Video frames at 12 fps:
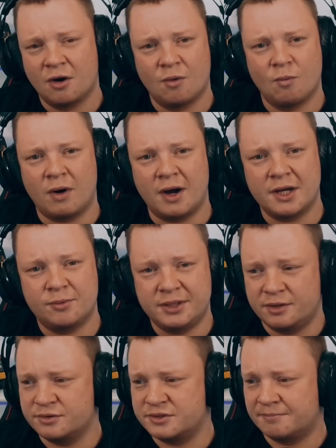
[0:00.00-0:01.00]
Why are we
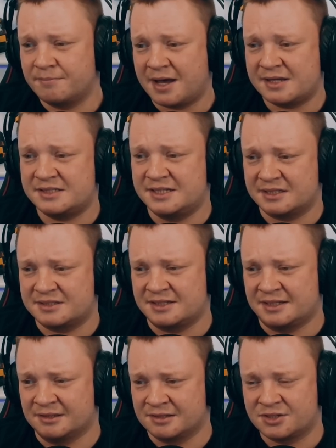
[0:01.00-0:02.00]
using mastic
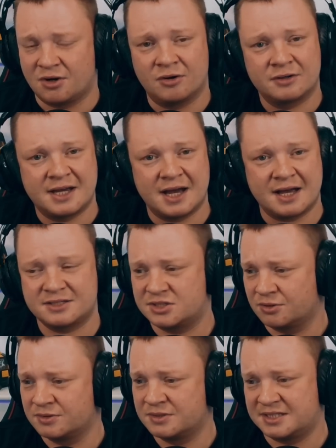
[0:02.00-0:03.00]
seals on cast
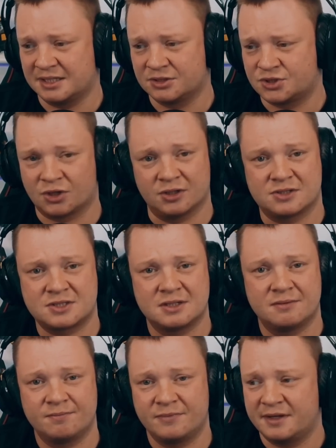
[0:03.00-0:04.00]
stone sill joints?
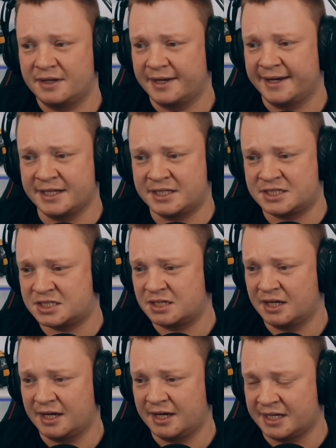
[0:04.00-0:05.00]

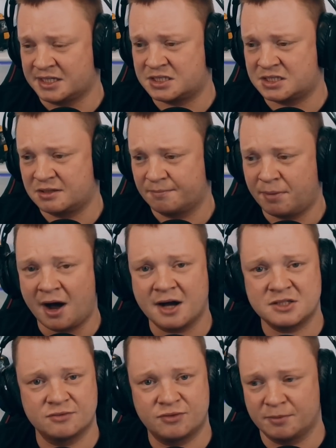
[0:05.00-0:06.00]
It's
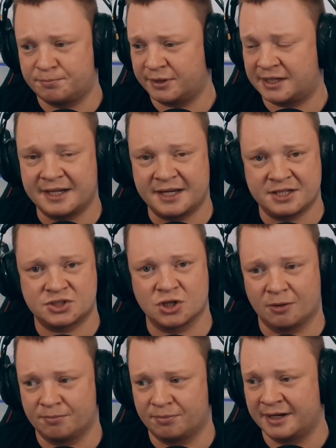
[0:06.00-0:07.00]
part of the bricklayer's
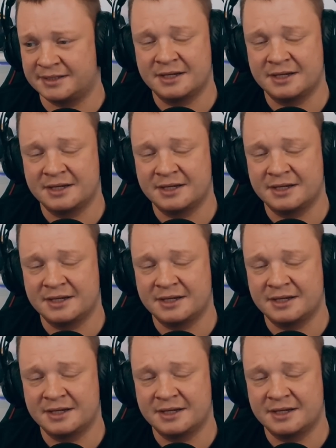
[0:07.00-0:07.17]
job, right?